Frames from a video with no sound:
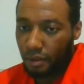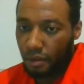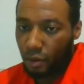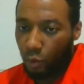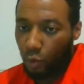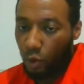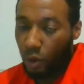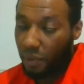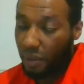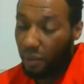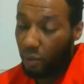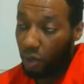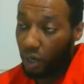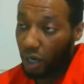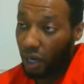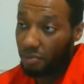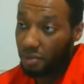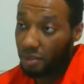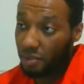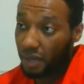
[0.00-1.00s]
When people
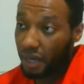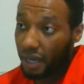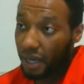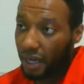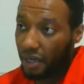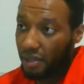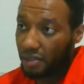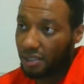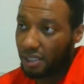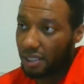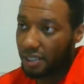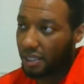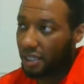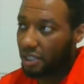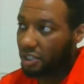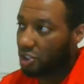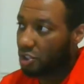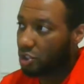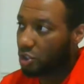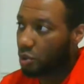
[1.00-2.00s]
come to my house, they're,
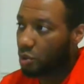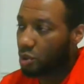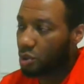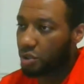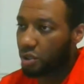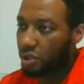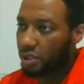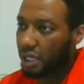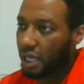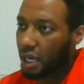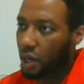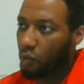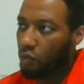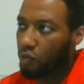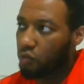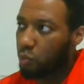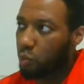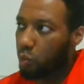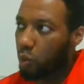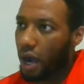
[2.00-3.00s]
they're so shocked. They're like,
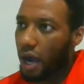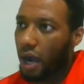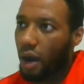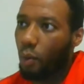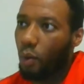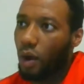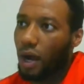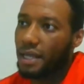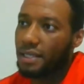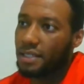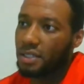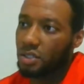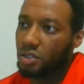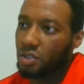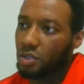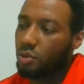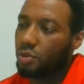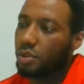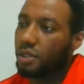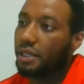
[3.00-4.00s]
wow, why is it
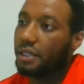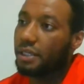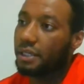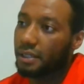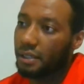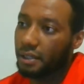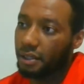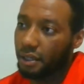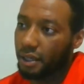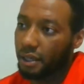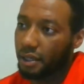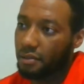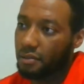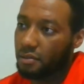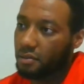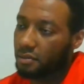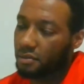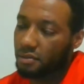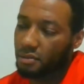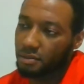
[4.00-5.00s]
so clean and that?
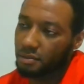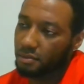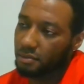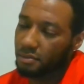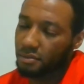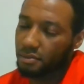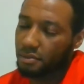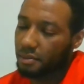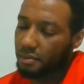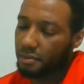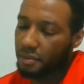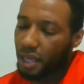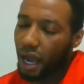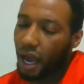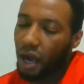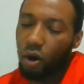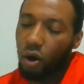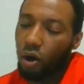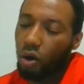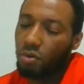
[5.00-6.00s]
Me,
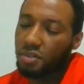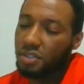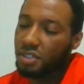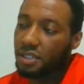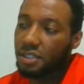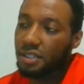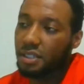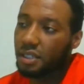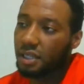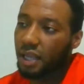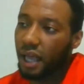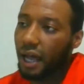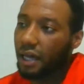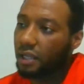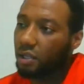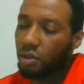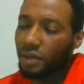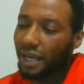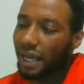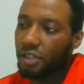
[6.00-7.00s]
I got OCD. Like,
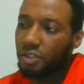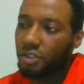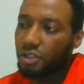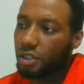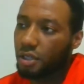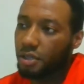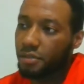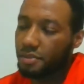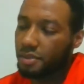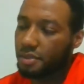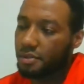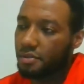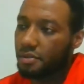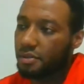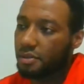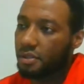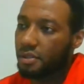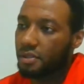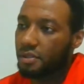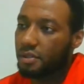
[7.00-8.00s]
I don't like germs.
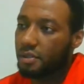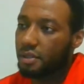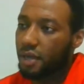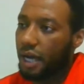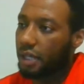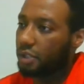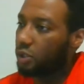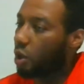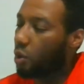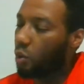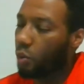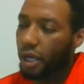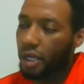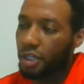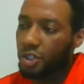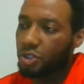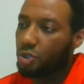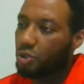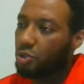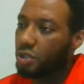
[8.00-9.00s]
I don't
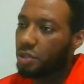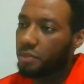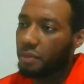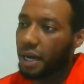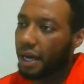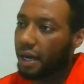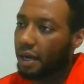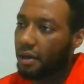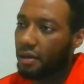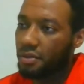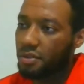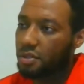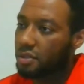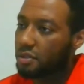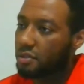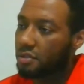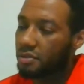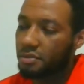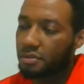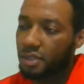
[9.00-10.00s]
wear shoes in my
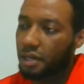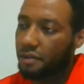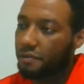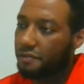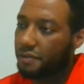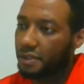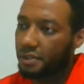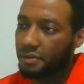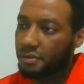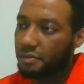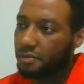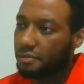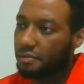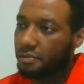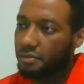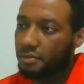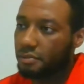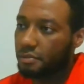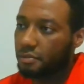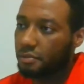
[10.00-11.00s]
house, nothing.
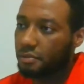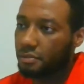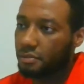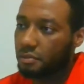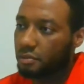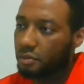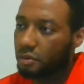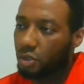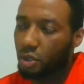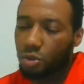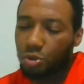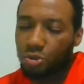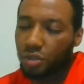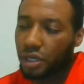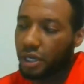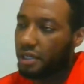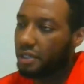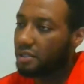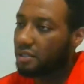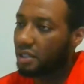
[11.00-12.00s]
No
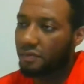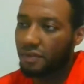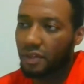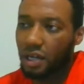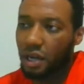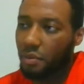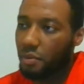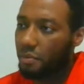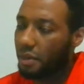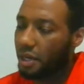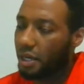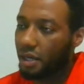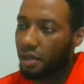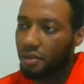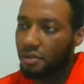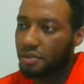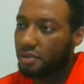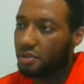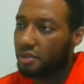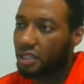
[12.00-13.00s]
trainers ever come in my
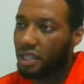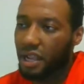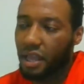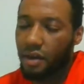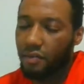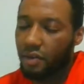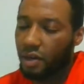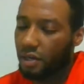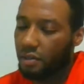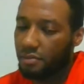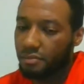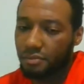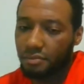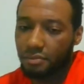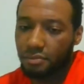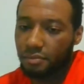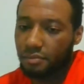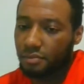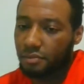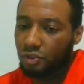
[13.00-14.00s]
house. Never.
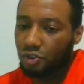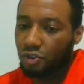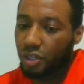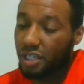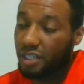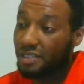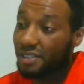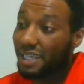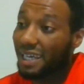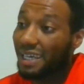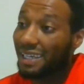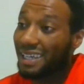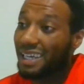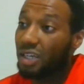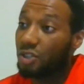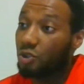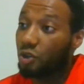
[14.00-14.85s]
Trainers get kicked